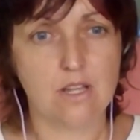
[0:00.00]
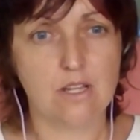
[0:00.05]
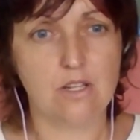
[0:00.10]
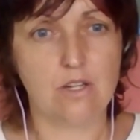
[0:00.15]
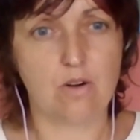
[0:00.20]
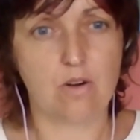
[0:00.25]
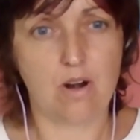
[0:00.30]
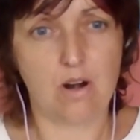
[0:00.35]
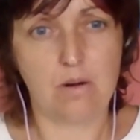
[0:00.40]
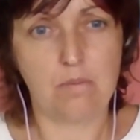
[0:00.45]

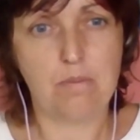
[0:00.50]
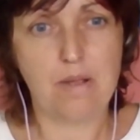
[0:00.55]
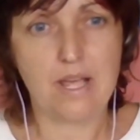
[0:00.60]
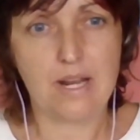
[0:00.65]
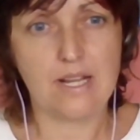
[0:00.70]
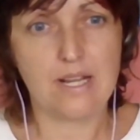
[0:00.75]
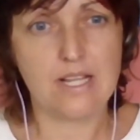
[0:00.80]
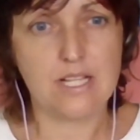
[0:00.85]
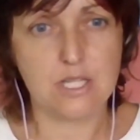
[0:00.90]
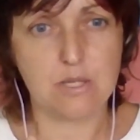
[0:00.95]
Our
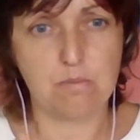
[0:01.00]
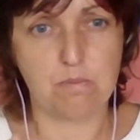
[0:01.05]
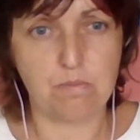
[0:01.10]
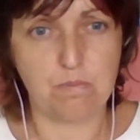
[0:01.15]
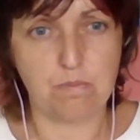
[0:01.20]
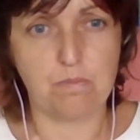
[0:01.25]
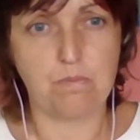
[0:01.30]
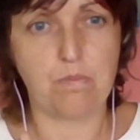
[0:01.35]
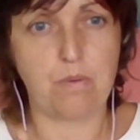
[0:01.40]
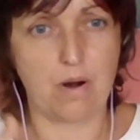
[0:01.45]
pet is
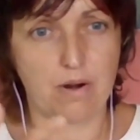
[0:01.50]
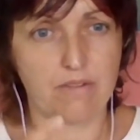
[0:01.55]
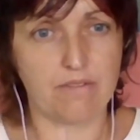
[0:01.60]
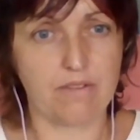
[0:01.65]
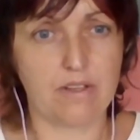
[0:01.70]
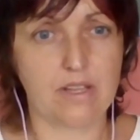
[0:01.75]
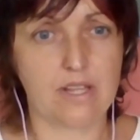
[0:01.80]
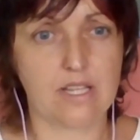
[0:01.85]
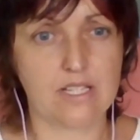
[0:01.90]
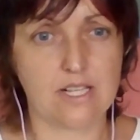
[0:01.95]
part of,
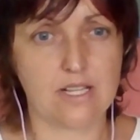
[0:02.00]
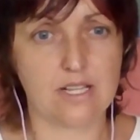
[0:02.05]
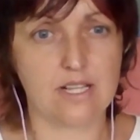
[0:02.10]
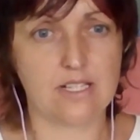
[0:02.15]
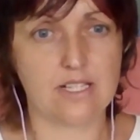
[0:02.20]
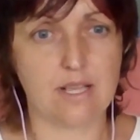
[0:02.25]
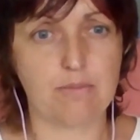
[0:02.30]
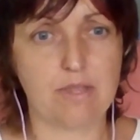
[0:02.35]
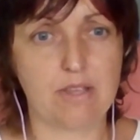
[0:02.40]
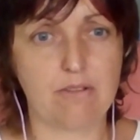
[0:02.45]
like,
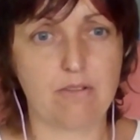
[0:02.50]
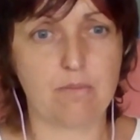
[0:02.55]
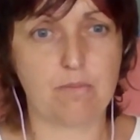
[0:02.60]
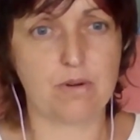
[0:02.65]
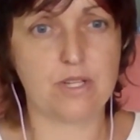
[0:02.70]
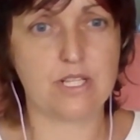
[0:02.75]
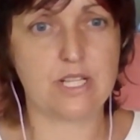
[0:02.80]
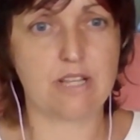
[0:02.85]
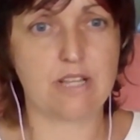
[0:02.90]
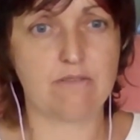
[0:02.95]
it's something we
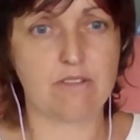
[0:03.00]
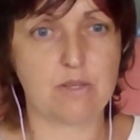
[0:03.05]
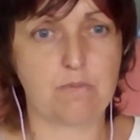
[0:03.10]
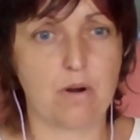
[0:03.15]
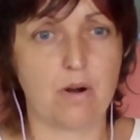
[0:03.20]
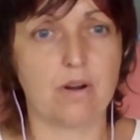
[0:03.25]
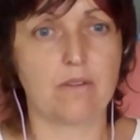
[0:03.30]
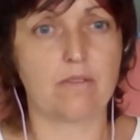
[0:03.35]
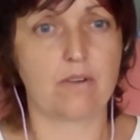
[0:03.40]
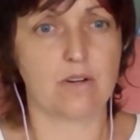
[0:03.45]
perceive as
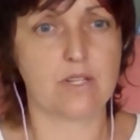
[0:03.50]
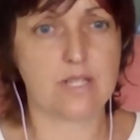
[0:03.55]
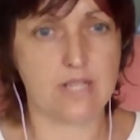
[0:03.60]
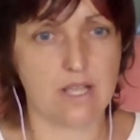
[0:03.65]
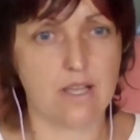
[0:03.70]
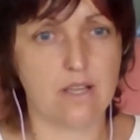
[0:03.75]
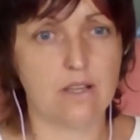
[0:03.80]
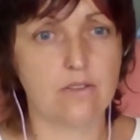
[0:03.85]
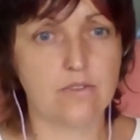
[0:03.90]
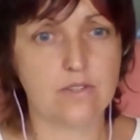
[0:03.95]
part of
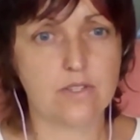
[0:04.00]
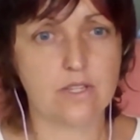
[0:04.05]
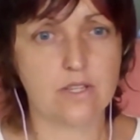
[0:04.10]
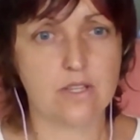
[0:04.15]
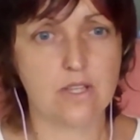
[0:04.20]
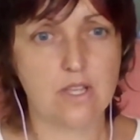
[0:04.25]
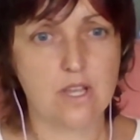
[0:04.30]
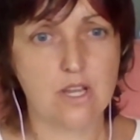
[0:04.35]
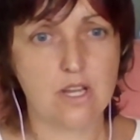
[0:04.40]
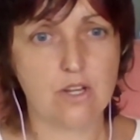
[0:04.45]
ourselves.
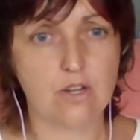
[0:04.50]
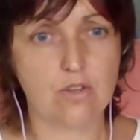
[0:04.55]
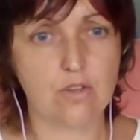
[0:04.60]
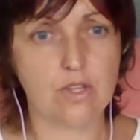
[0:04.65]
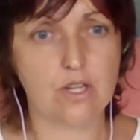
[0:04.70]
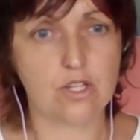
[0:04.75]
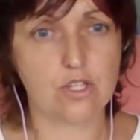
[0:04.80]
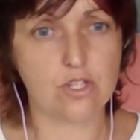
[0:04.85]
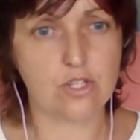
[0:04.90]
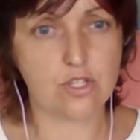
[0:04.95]

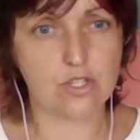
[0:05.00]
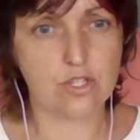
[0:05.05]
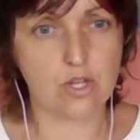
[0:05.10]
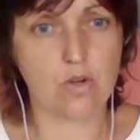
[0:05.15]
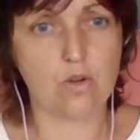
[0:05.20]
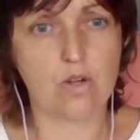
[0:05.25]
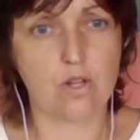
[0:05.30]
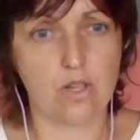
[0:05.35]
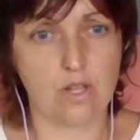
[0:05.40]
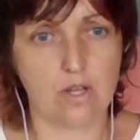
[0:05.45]
they're
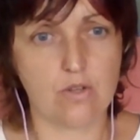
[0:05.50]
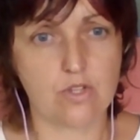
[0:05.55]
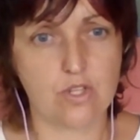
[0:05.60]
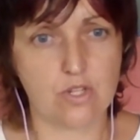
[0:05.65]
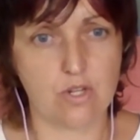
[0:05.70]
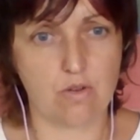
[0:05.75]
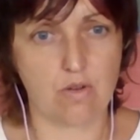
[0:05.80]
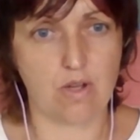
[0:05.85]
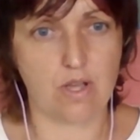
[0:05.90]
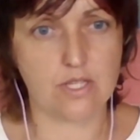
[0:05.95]
so close
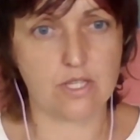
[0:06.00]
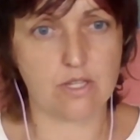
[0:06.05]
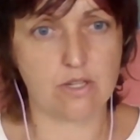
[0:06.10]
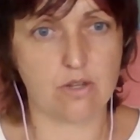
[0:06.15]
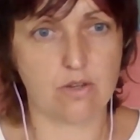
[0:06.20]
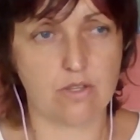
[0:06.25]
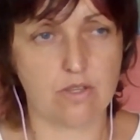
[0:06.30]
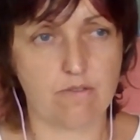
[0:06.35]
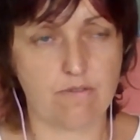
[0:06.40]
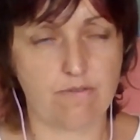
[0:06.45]
to us.
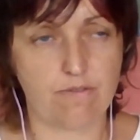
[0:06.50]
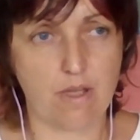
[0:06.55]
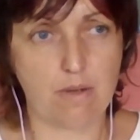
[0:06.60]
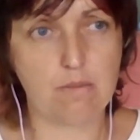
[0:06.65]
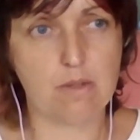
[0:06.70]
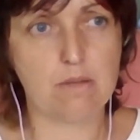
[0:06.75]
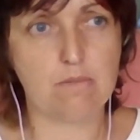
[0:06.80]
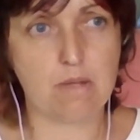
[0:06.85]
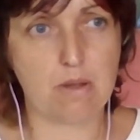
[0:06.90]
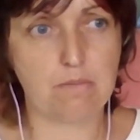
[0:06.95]
With
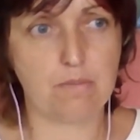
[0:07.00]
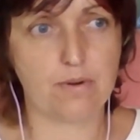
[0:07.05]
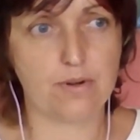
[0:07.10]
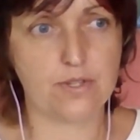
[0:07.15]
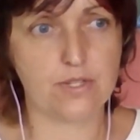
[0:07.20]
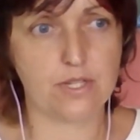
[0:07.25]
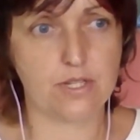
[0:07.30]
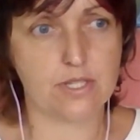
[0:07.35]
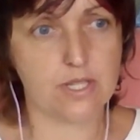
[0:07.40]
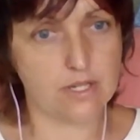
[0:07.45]
family
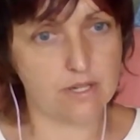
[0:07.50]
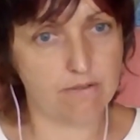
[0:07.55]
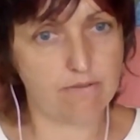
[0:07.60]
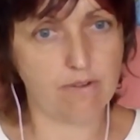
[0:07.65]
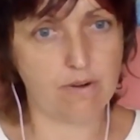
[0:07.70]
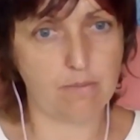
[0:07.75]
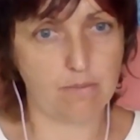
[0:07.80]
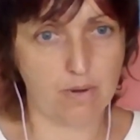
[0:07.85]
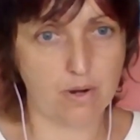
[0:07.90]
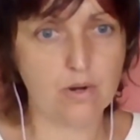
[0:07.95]
members, it's a
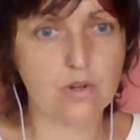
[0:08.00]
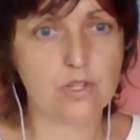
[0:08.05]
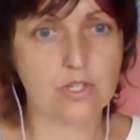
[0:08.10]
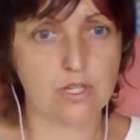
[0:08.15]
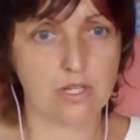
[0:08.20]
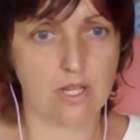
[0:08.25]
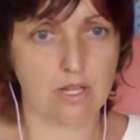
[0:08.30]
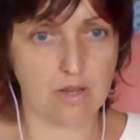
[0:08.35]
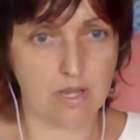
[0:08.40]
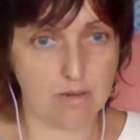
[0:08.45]
different
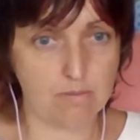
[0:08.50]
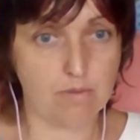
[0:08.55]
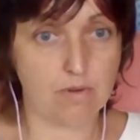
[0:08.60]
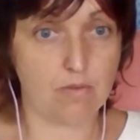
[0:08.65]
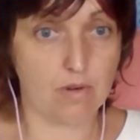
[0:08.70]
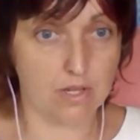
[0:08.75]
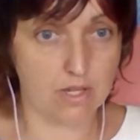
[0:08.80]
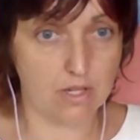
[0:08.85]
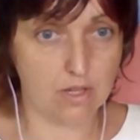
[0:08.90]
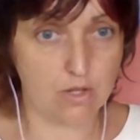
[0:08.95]
person that can be
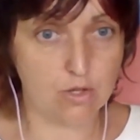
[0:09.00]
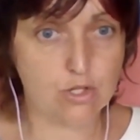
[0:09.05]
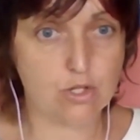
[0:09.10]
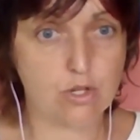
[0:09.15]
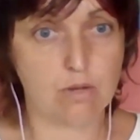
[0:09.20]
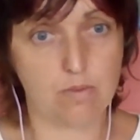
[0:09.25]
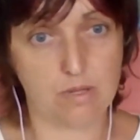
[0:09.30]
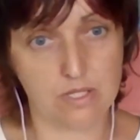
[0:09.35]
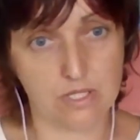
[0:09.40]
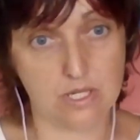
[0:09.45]
really close
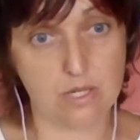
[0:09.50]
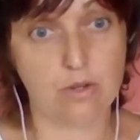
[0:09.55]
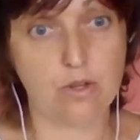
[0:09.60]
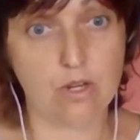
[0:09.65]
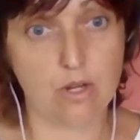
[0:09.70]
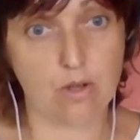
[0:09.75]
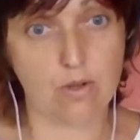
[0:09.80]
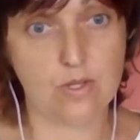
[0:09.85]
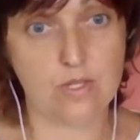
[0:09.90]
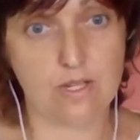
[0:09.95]
to you, but still,
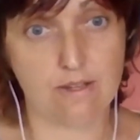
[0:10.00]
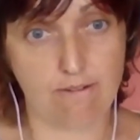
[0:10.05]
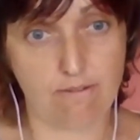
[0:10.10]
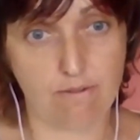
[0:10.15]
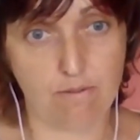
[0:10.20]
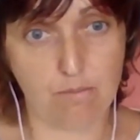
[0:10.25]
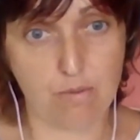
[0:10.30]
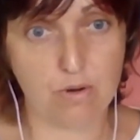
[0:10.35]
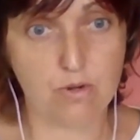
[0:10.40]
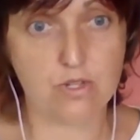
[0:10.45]
it's a
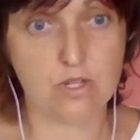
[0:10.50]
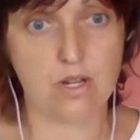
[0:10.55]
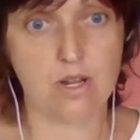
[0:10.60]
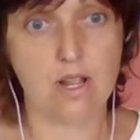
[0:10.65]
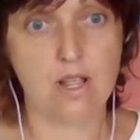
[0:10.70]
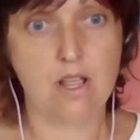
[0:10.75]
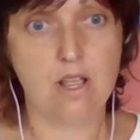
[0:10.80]
different person.